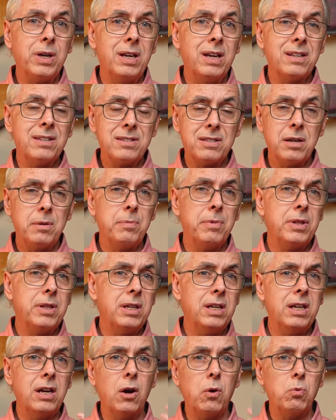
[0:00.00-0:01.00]
get some of
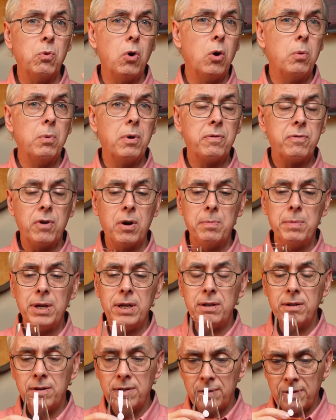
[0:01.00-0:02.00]
the aroma from it.
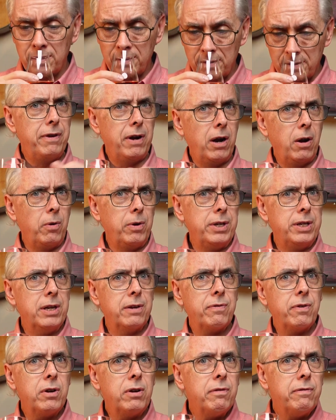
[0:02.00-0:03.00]
Very
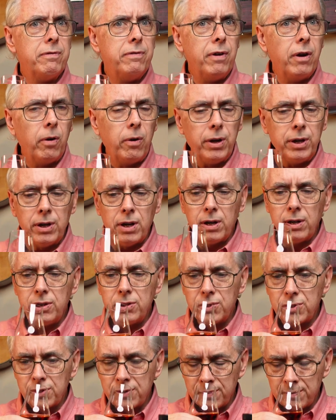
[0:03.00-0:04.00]
different, very
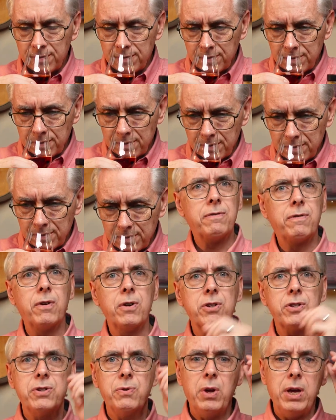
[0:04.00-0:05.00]
nice. That
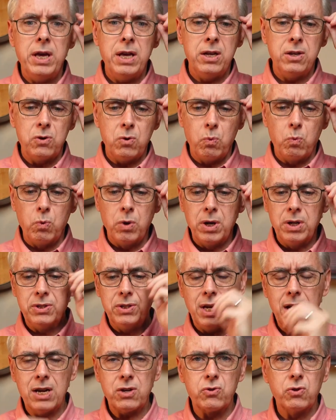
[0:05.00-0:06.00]
first hint was
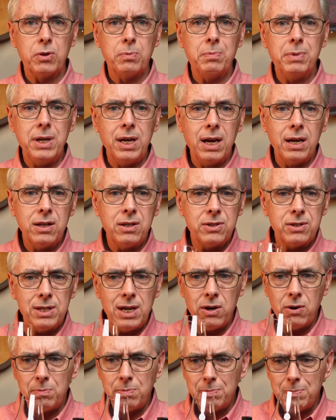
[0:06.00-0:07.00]
actually bananas.
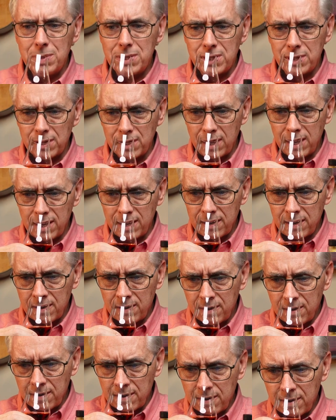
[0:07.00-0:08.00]
Now I'm missing that.
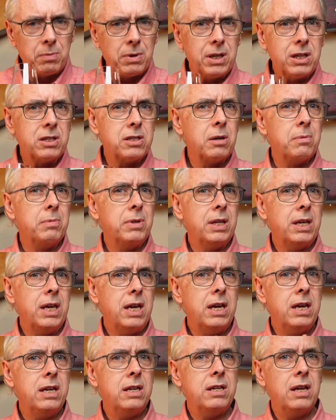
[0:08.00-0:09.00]
Now I'm getting some of the
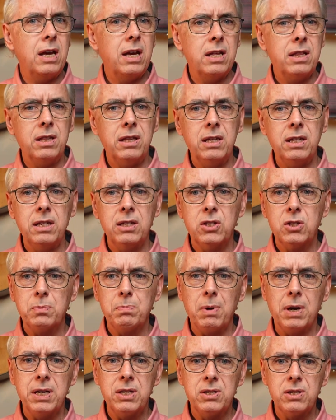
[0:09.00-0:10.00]
heat and the
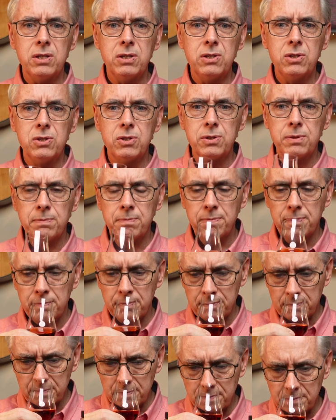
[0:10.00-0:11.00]
spices.
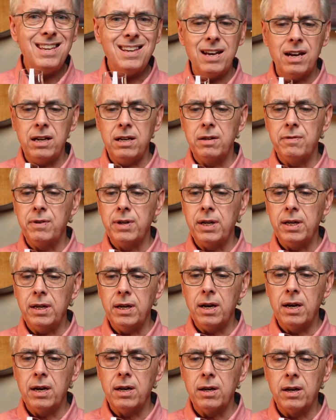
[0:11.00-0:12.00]
I'm getting kind of
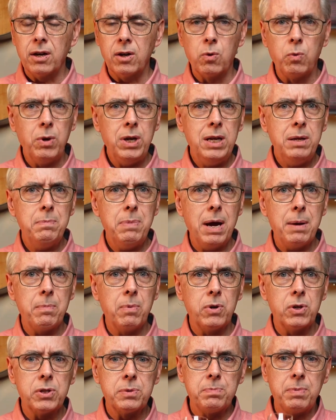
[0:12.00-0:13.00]
a green
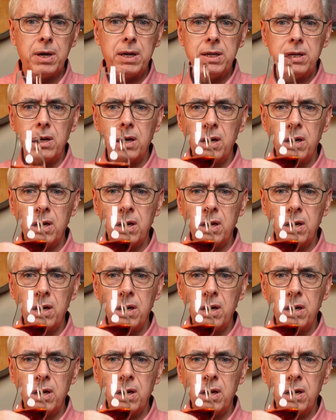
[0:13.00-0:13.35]
pepper spice,